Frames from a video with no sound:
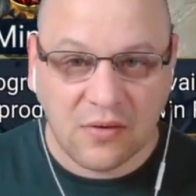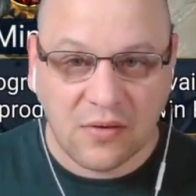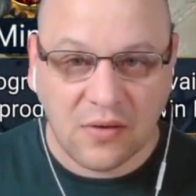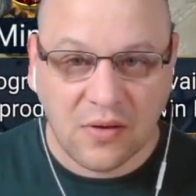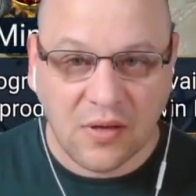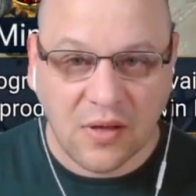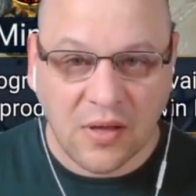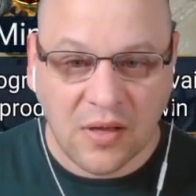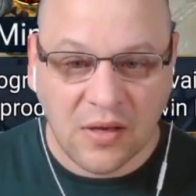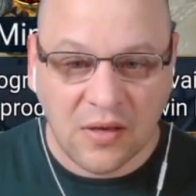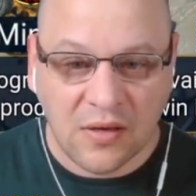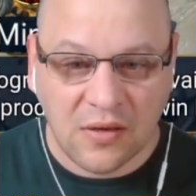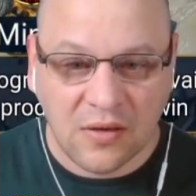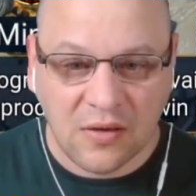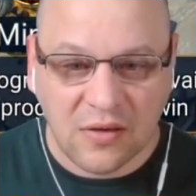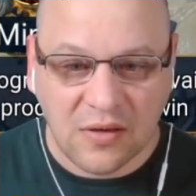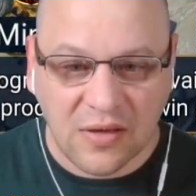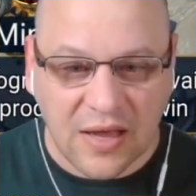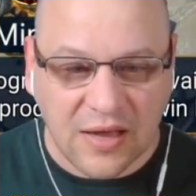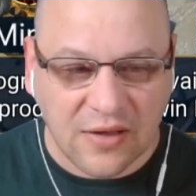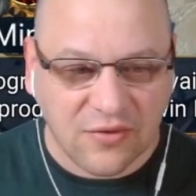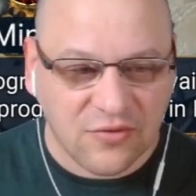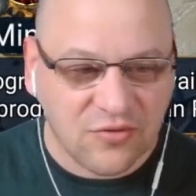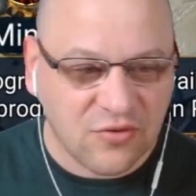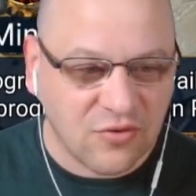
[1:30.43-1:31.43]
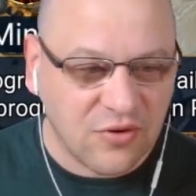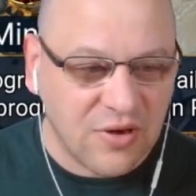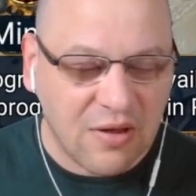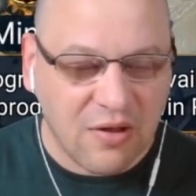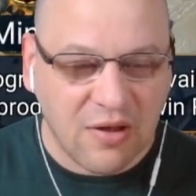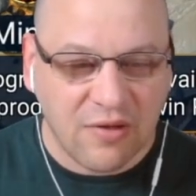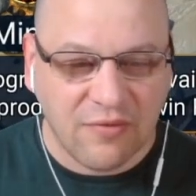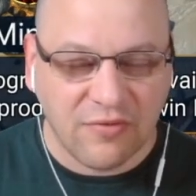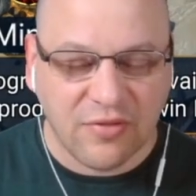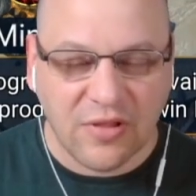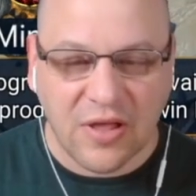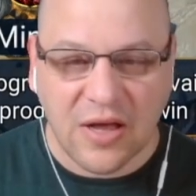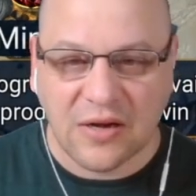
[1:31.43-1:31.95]
And yeah, so now
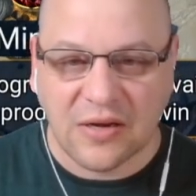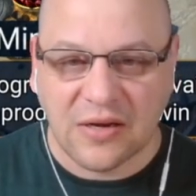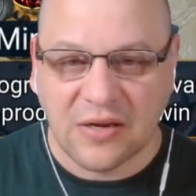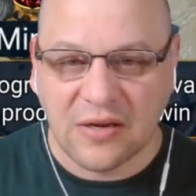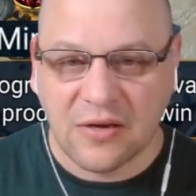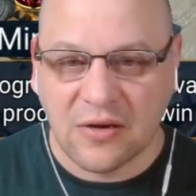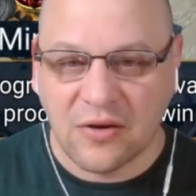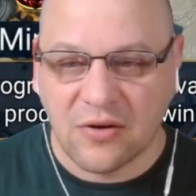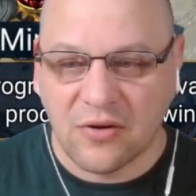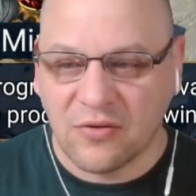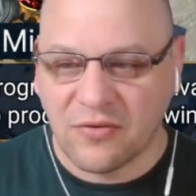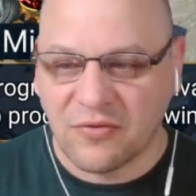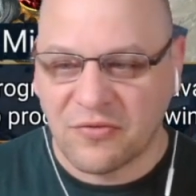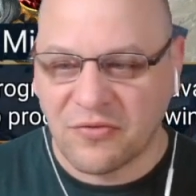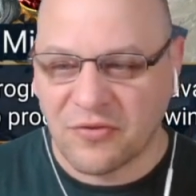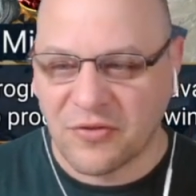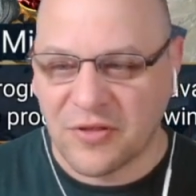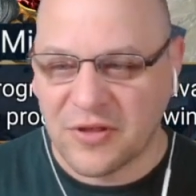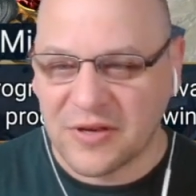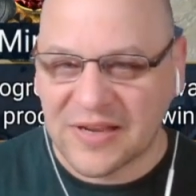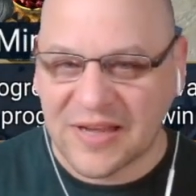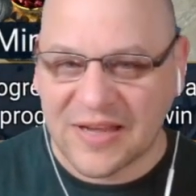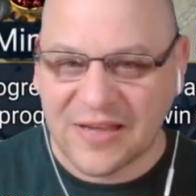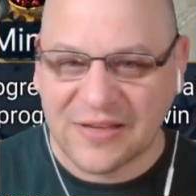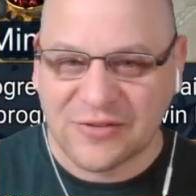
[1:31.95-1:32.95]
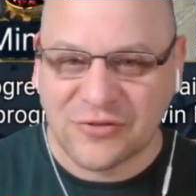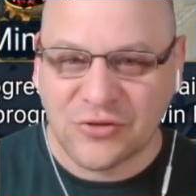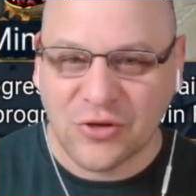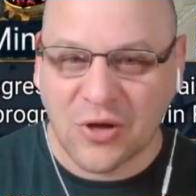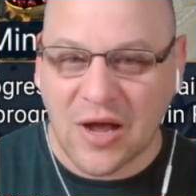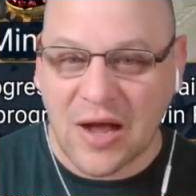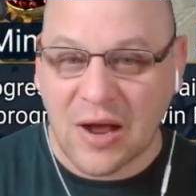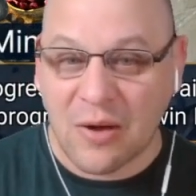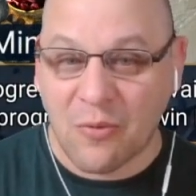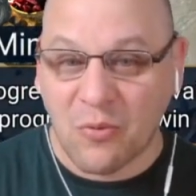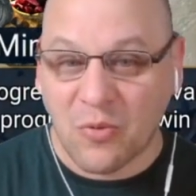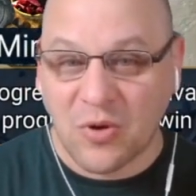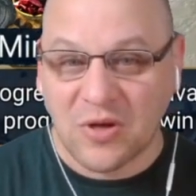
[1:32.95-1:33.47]
I've logged in for the day. So
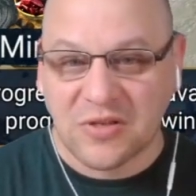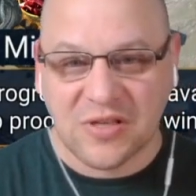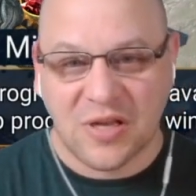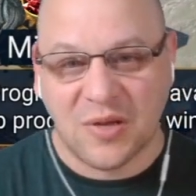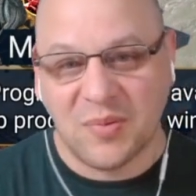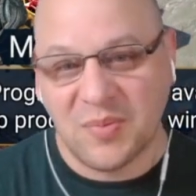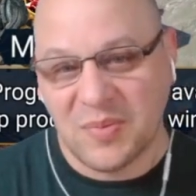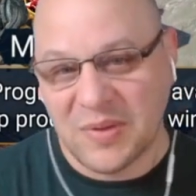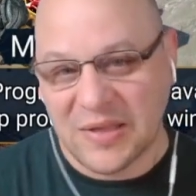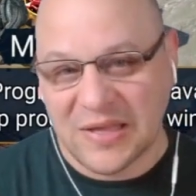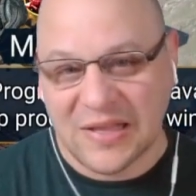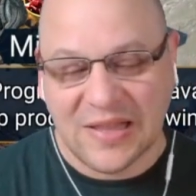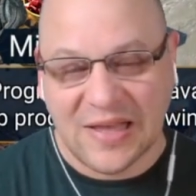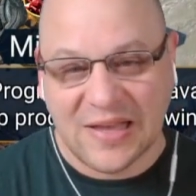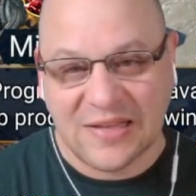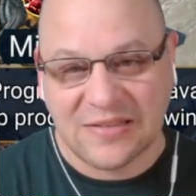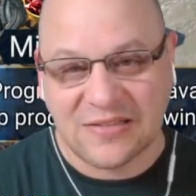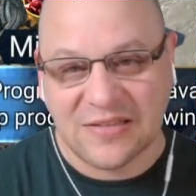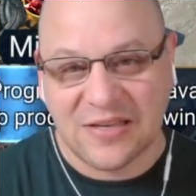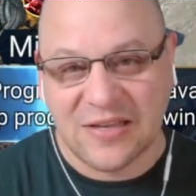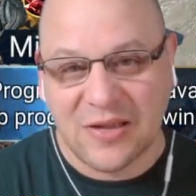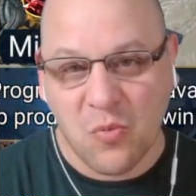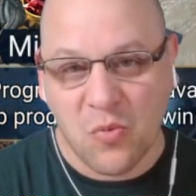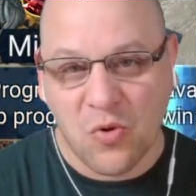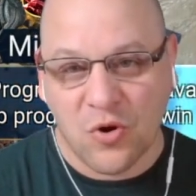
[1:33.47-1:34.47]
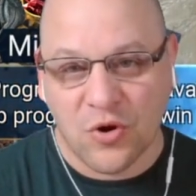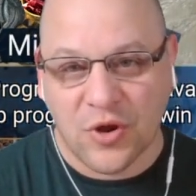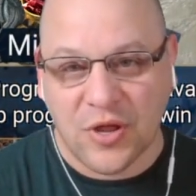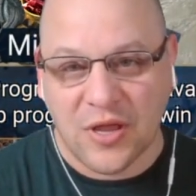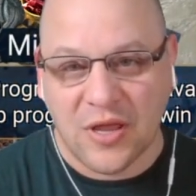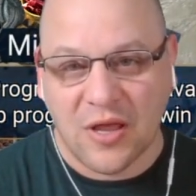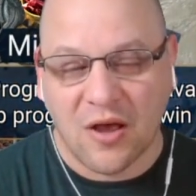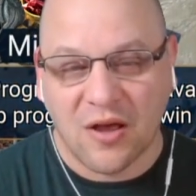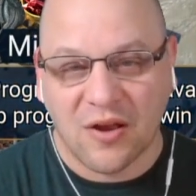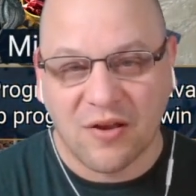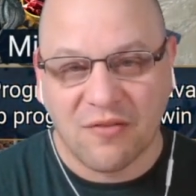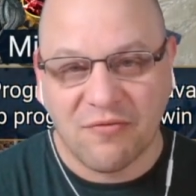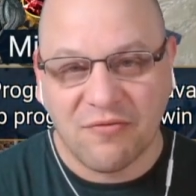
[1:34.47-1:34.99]
I was up late last night working
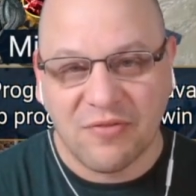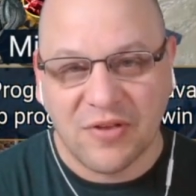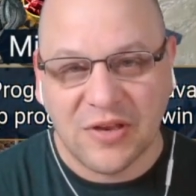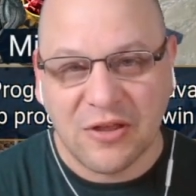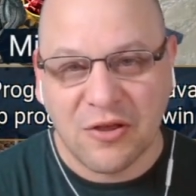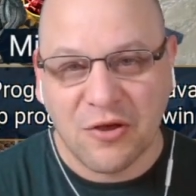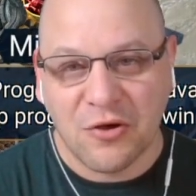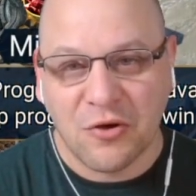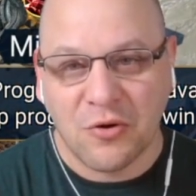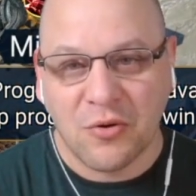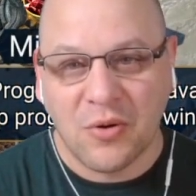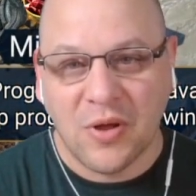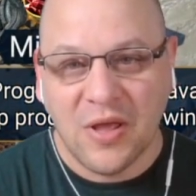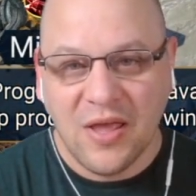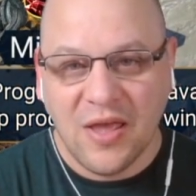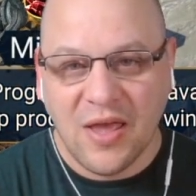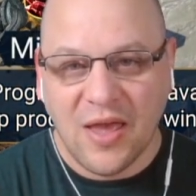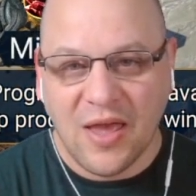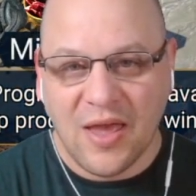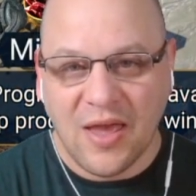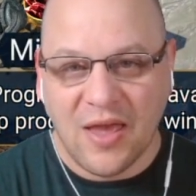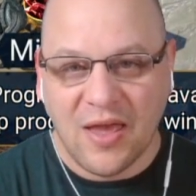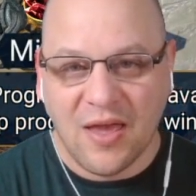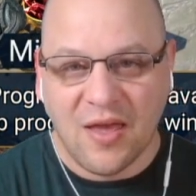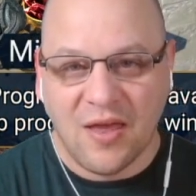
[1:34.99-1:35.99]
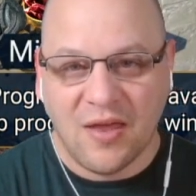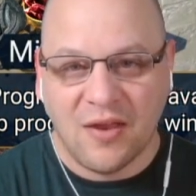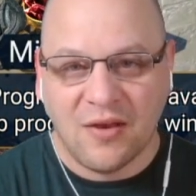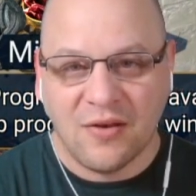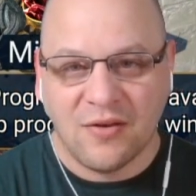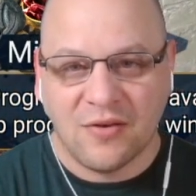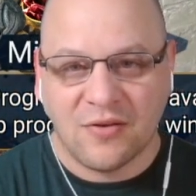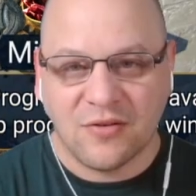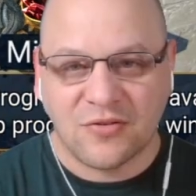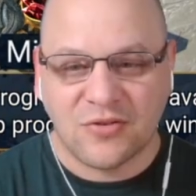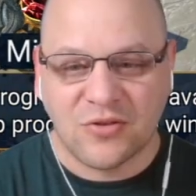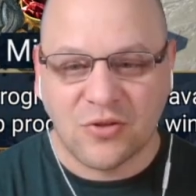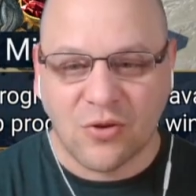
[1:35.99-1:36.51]
on a video, and
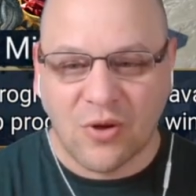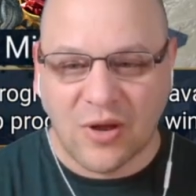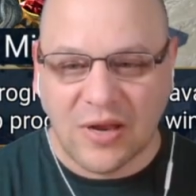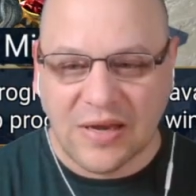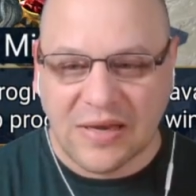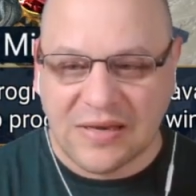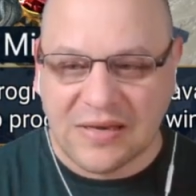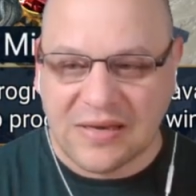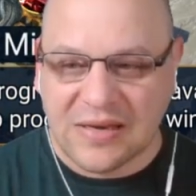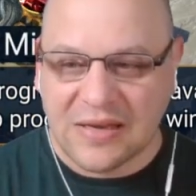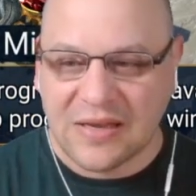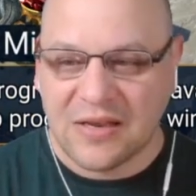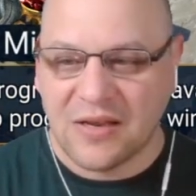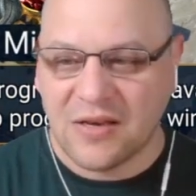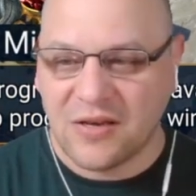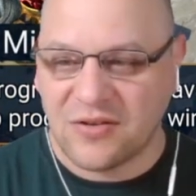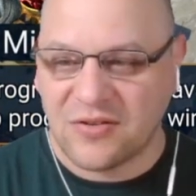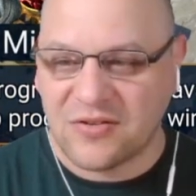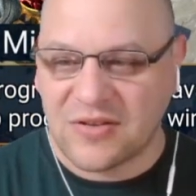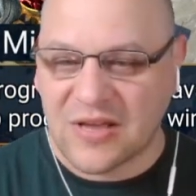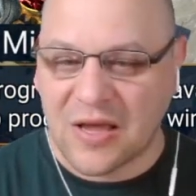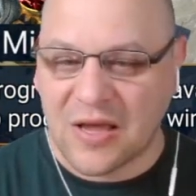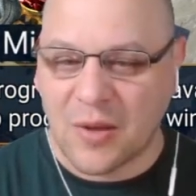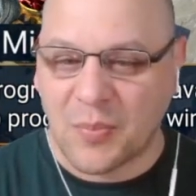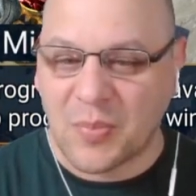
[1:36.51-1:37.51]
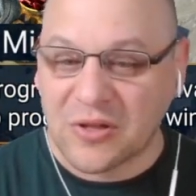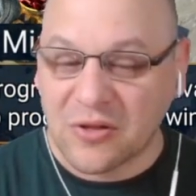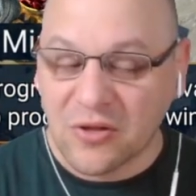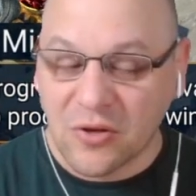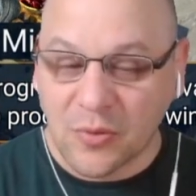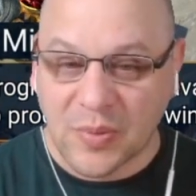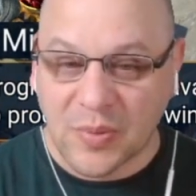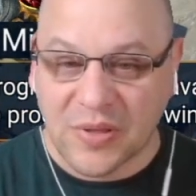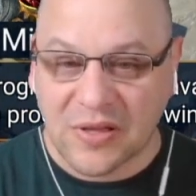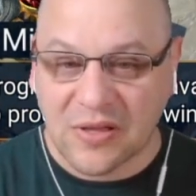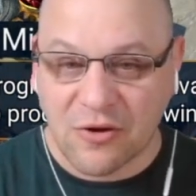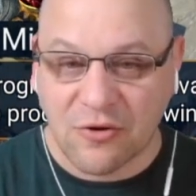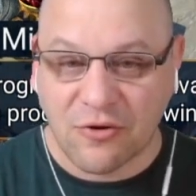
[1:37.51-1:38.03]
so I did stay up a little
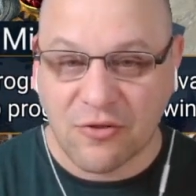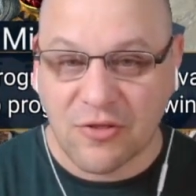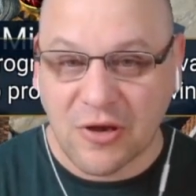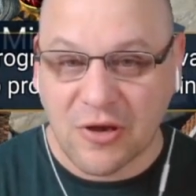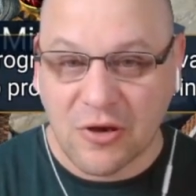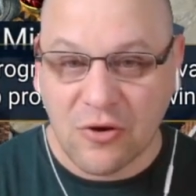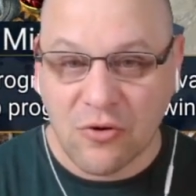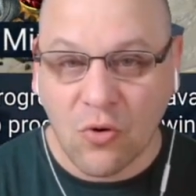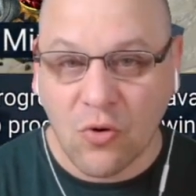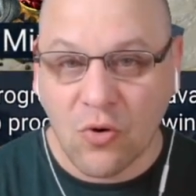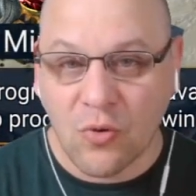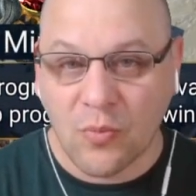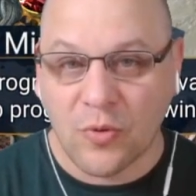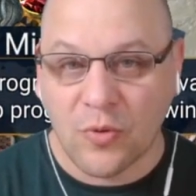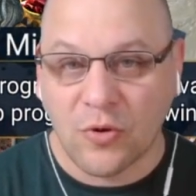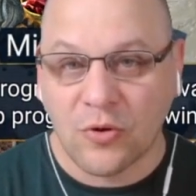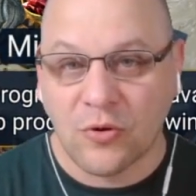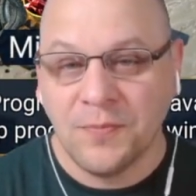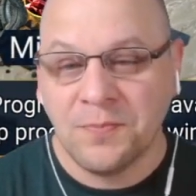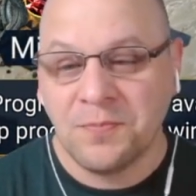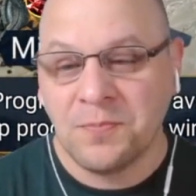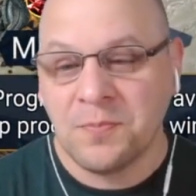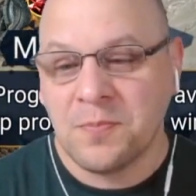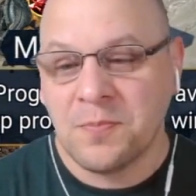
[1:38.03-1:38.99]
bit later than normal.